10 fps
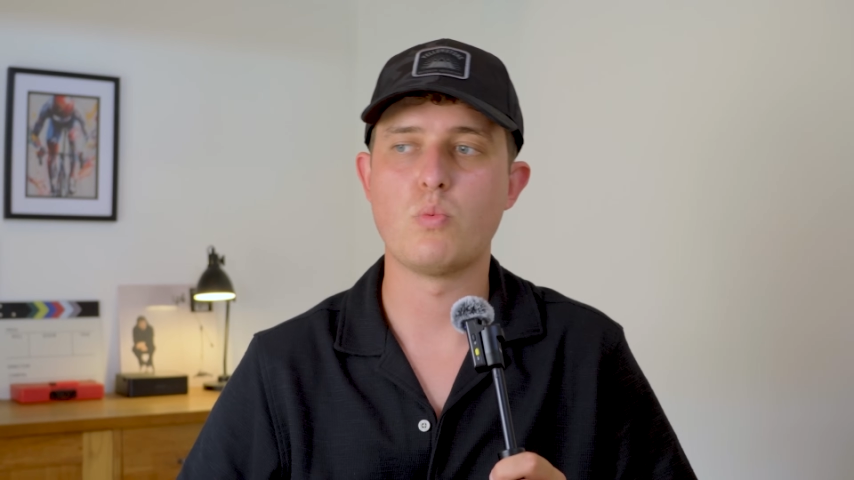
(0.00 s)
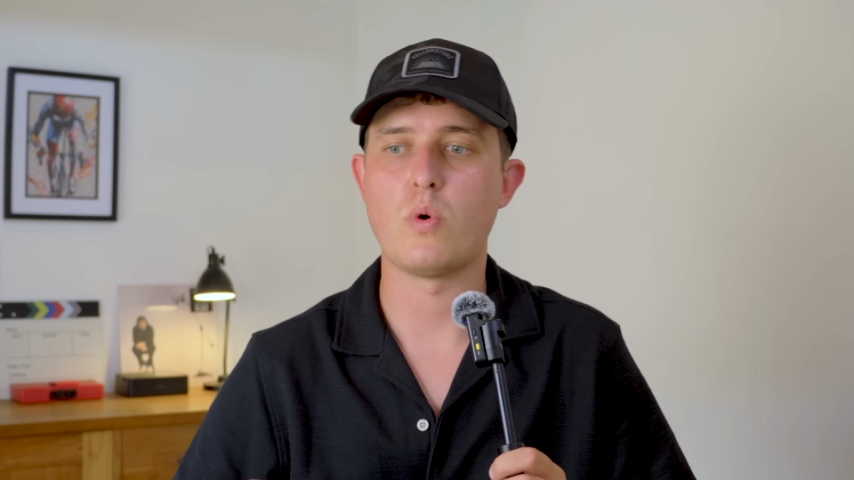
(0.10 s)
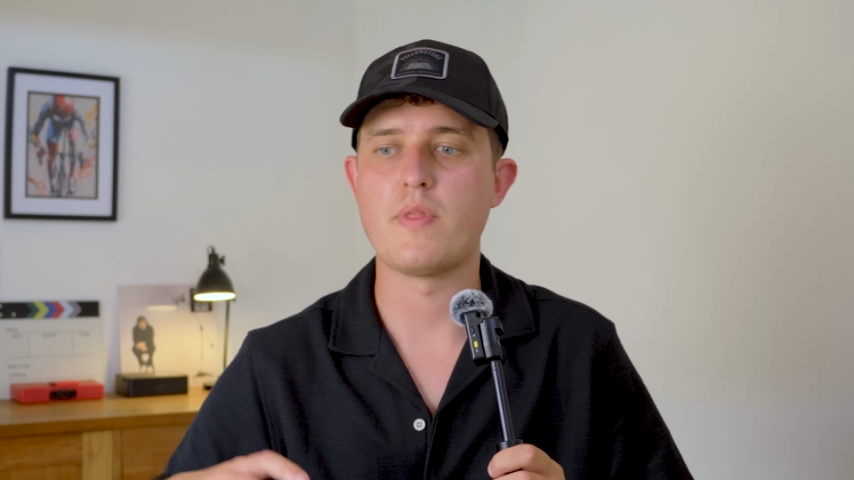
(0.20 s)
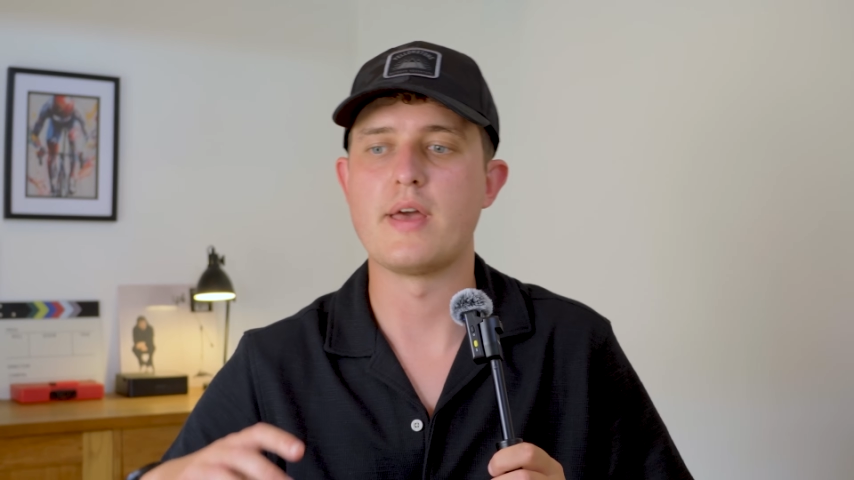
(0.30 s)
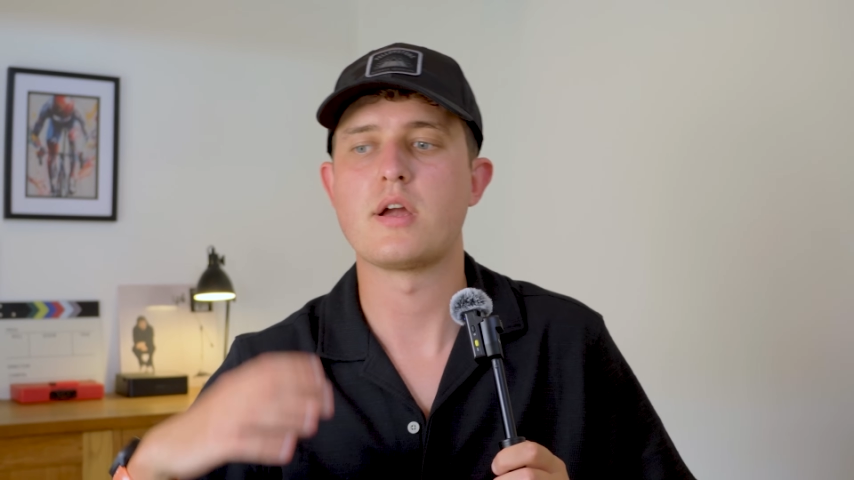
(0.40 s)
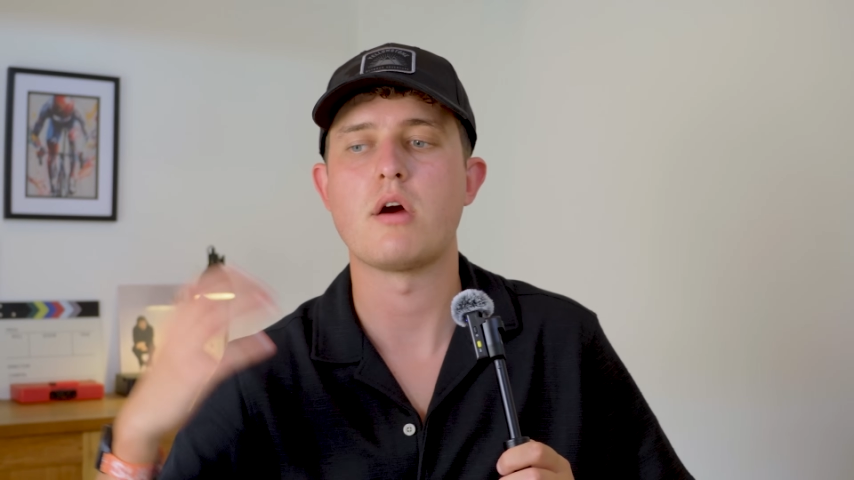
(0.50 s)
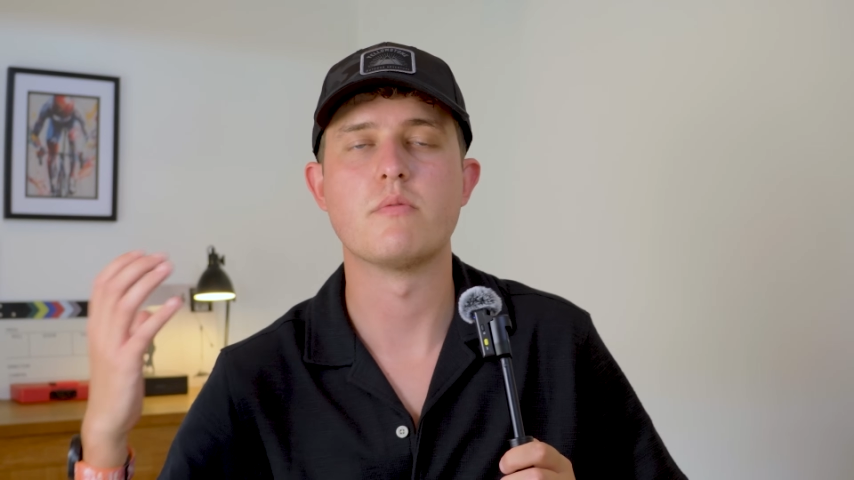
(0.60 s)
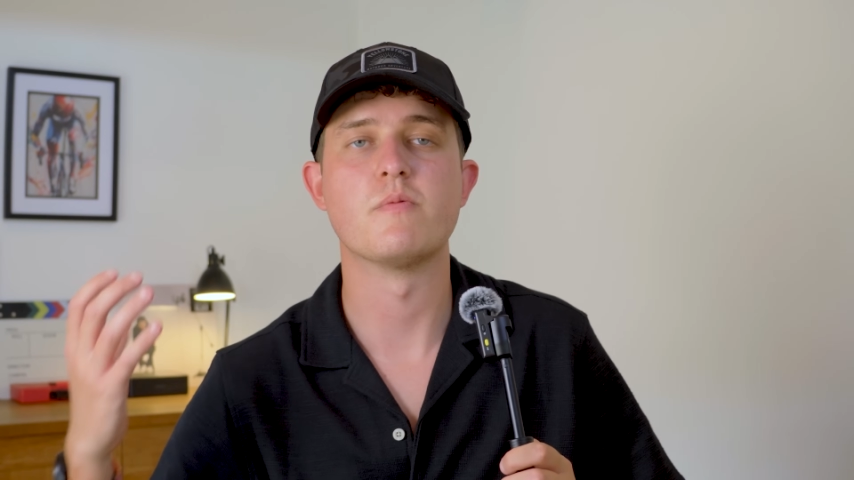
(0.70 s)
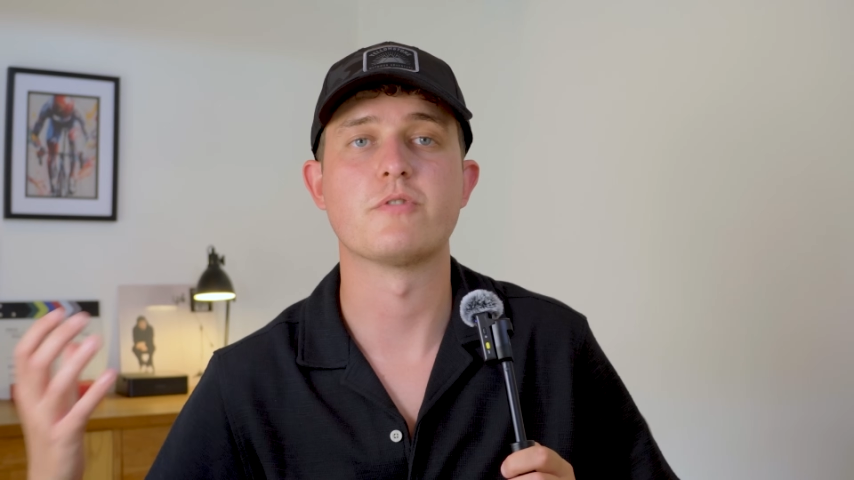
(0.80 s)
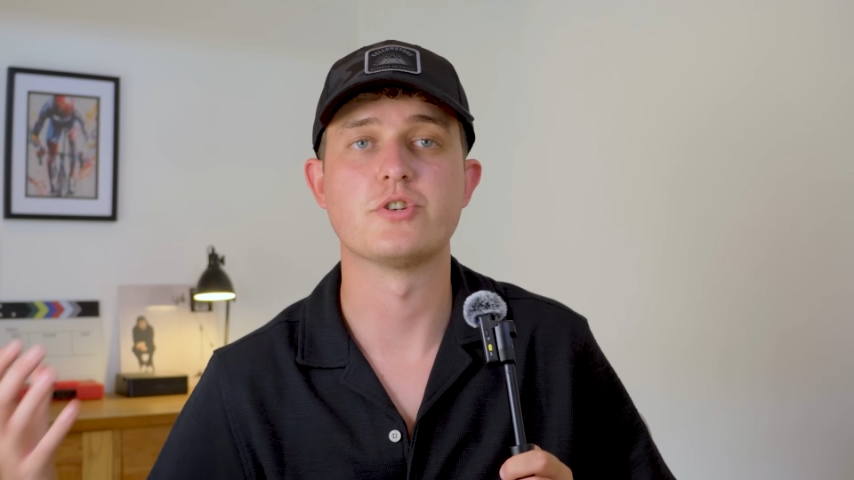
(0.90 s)
what their
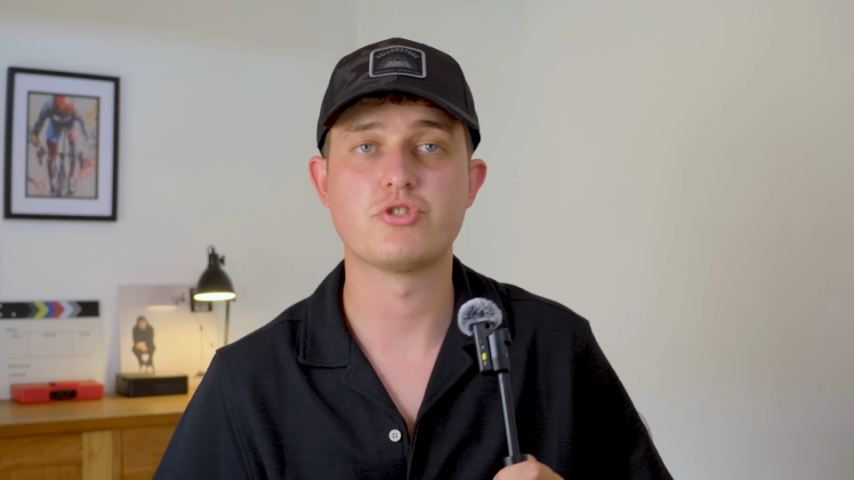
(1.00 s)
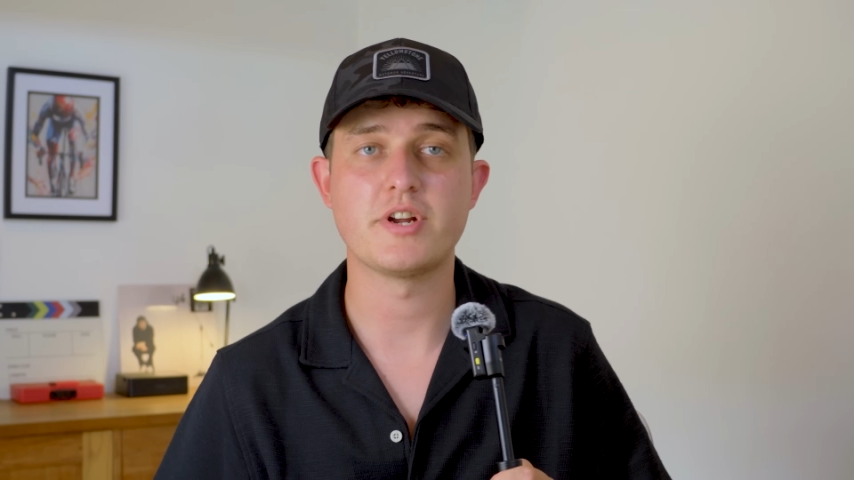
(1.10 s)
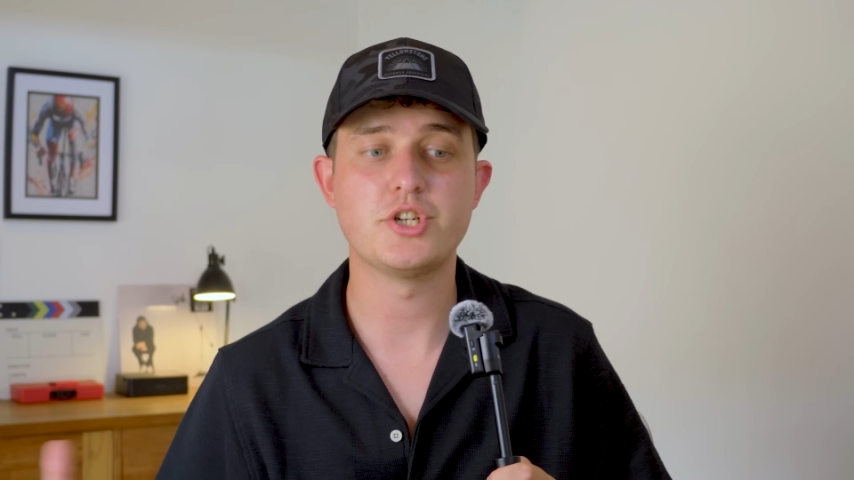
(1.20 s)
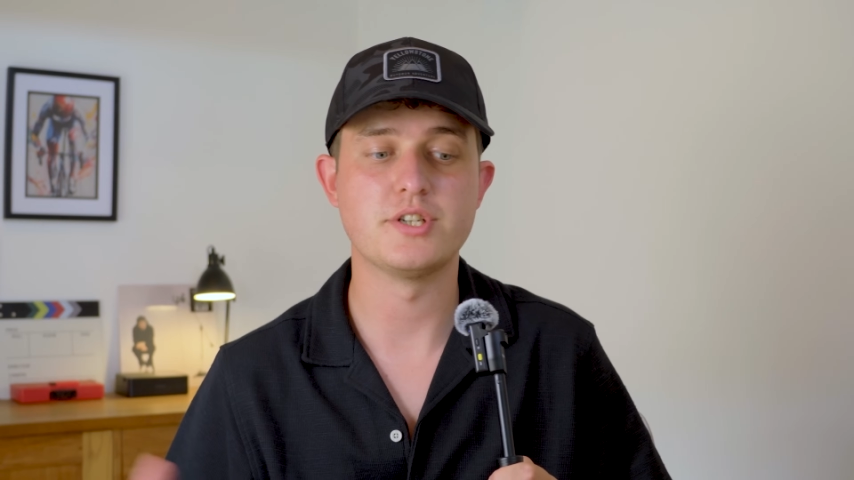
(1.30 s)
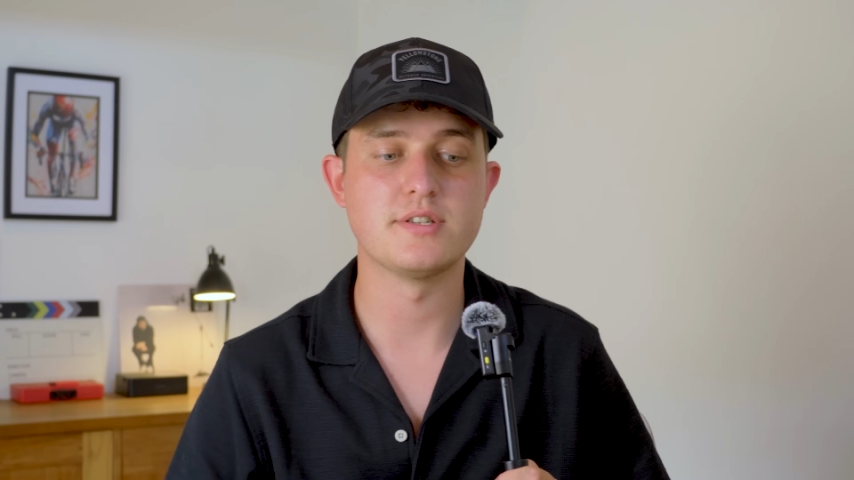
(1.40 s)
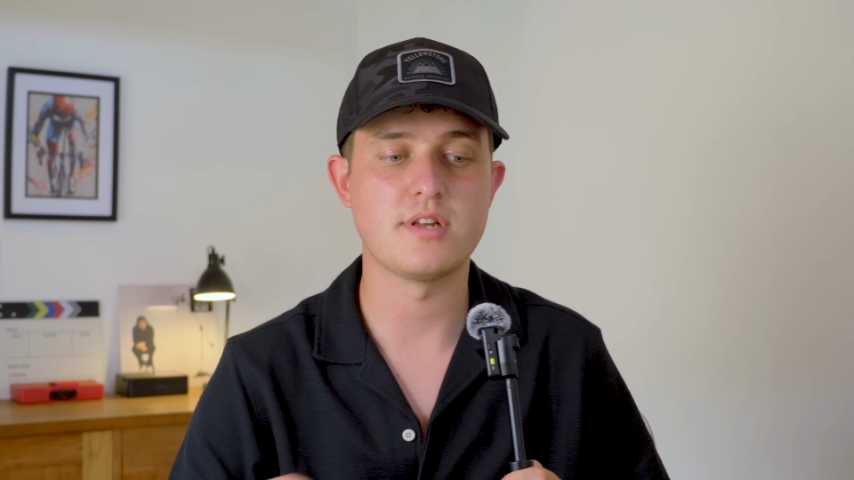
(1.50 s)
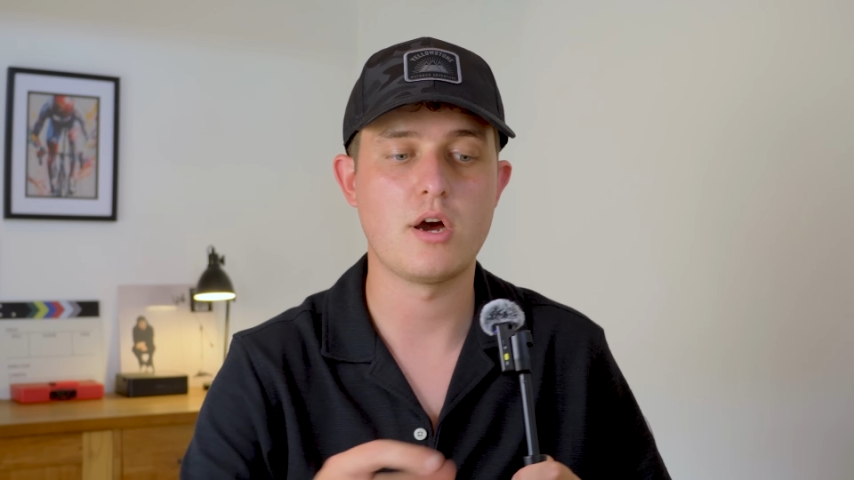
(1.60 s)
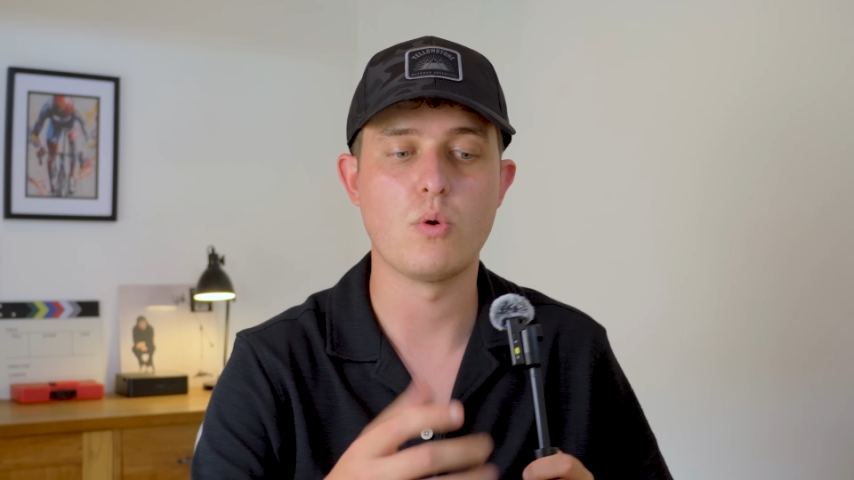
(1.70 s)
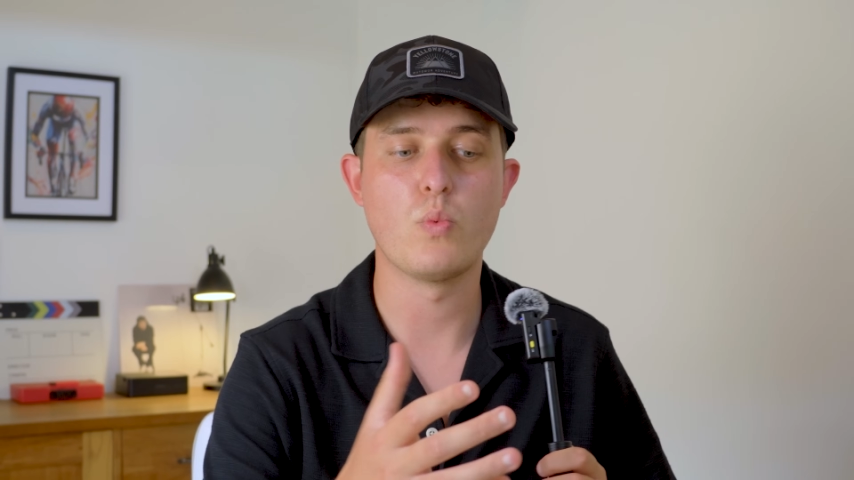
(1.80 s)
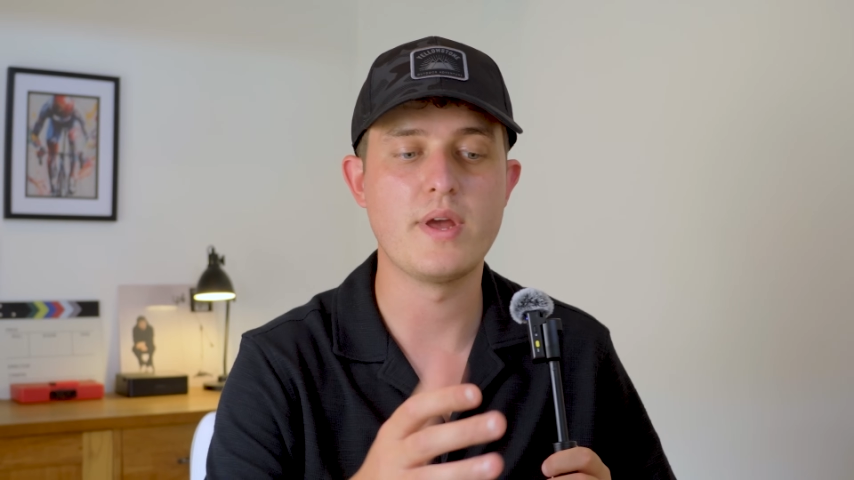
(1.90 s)
current frustrations
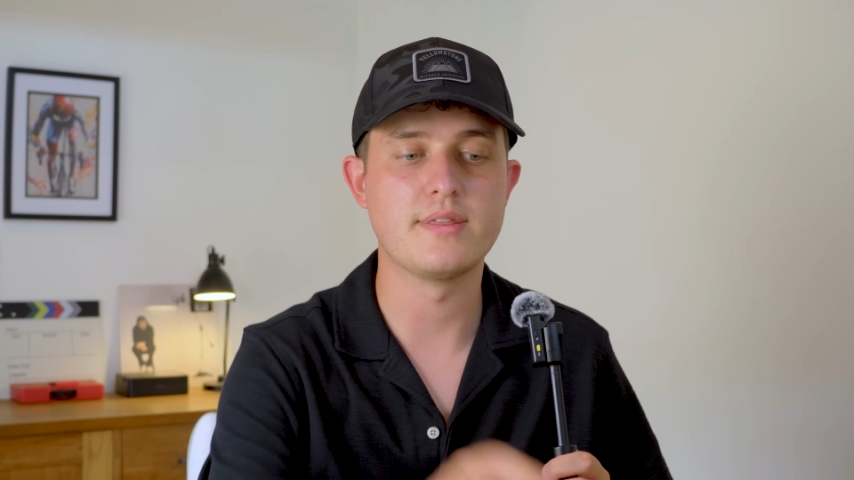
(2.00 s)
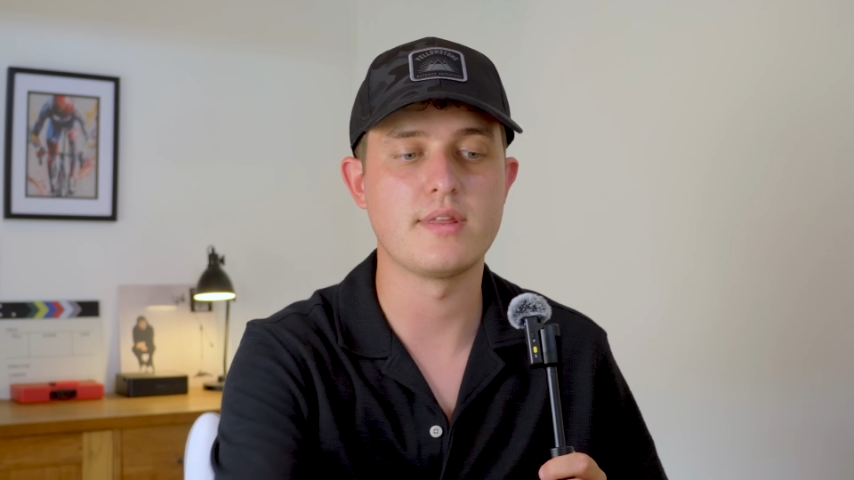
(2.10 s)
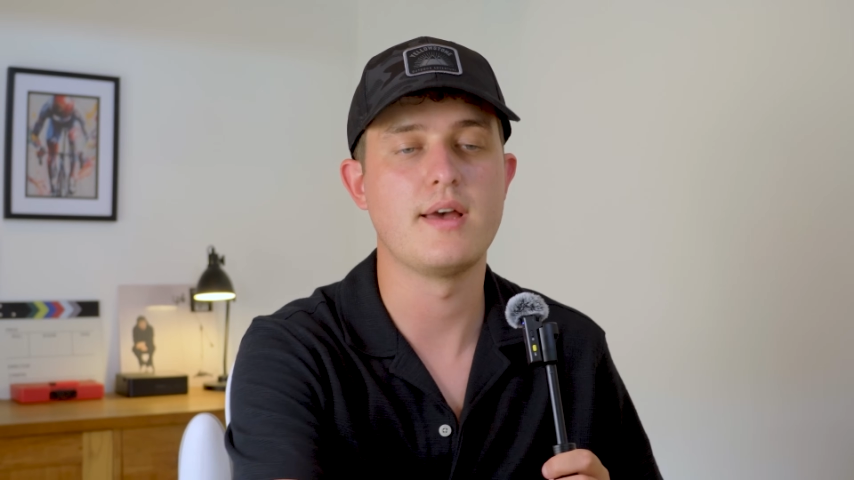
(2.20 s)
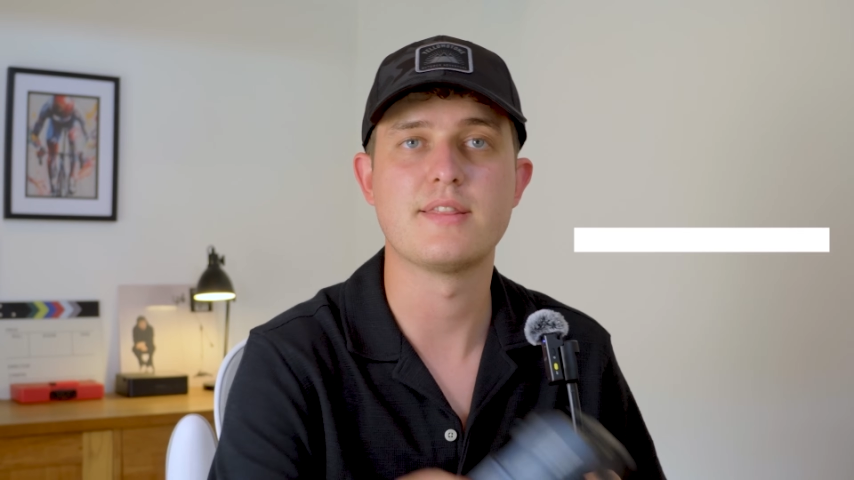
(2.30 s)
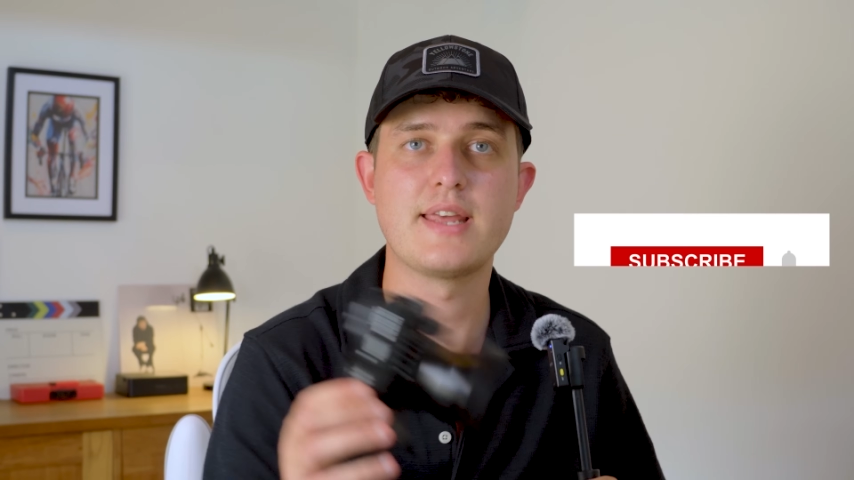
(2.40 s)
are with